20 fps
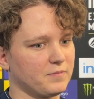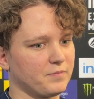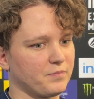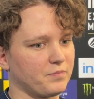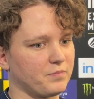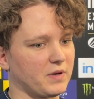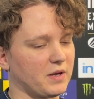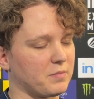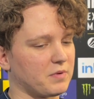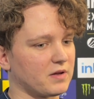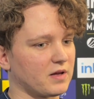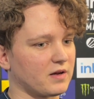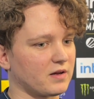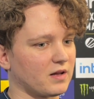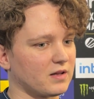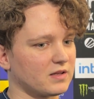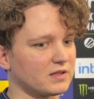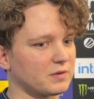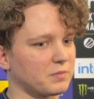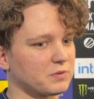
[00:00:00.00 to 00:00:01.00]
maybe
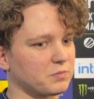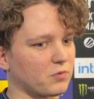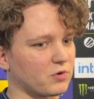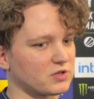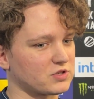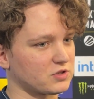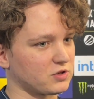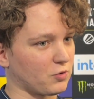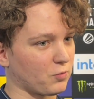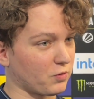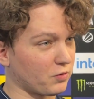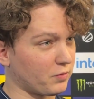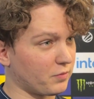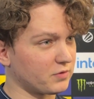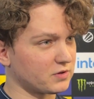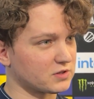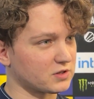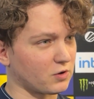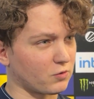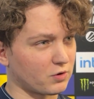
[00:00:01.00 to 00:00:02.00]
a little bit more
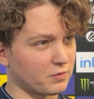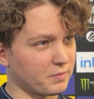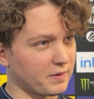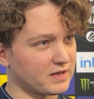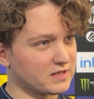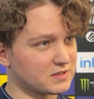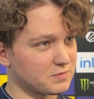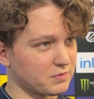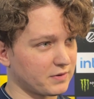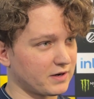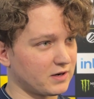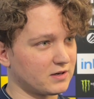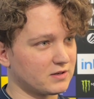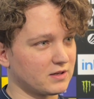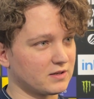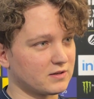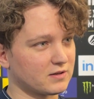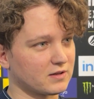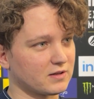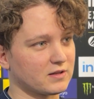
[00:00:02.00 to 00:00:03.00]
slower paced player
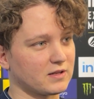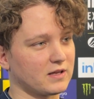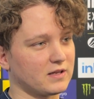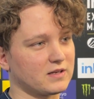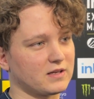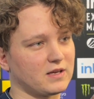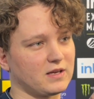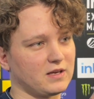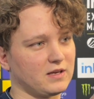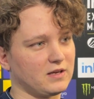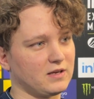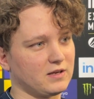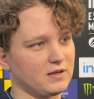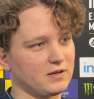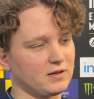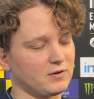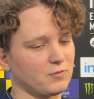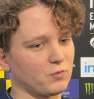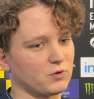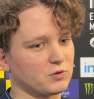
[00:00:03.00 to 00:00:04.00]
than
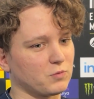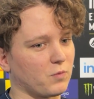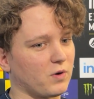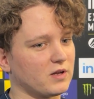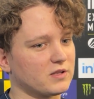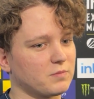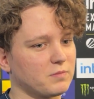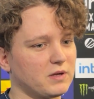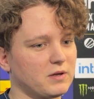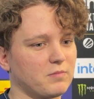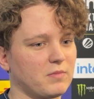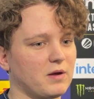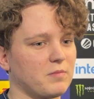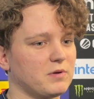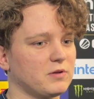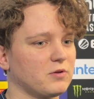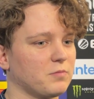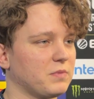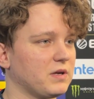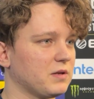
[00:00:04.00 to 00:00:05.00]
he would want me
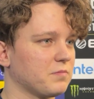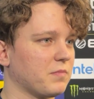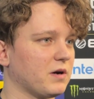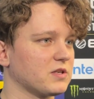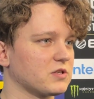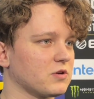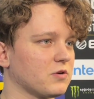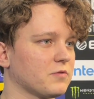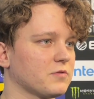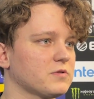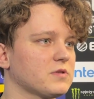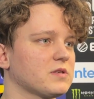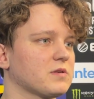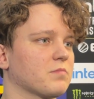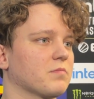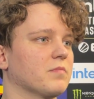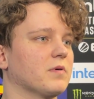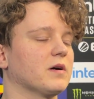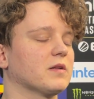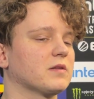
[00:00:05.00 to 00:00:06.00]
maybe to be in my zones,
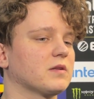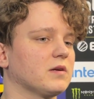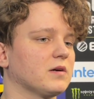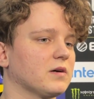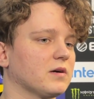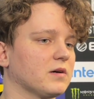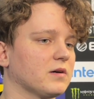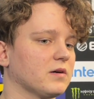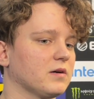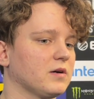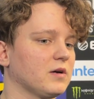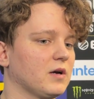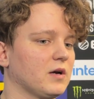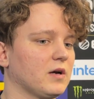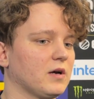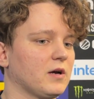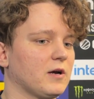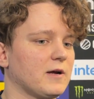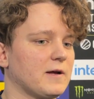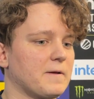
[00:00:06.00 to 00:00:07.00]
but
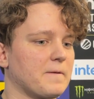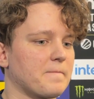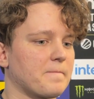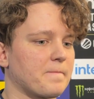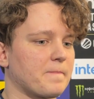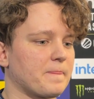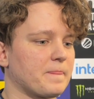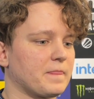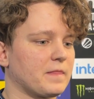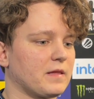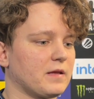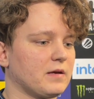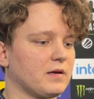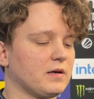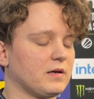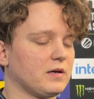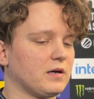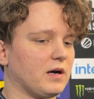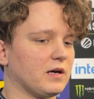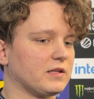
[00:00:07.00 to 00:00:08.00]

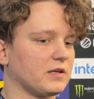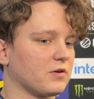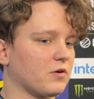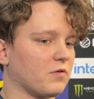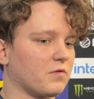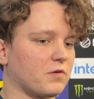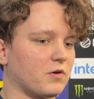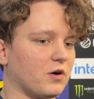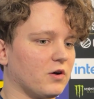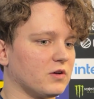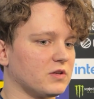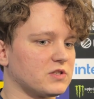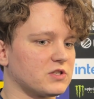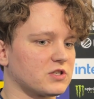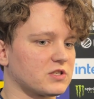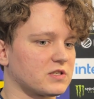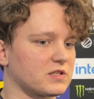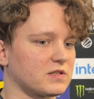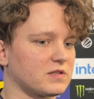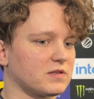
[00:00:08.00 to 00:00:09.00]
I think overall it's
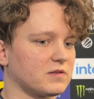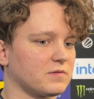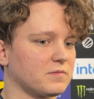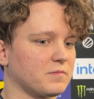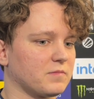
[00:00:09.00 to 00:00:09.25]
just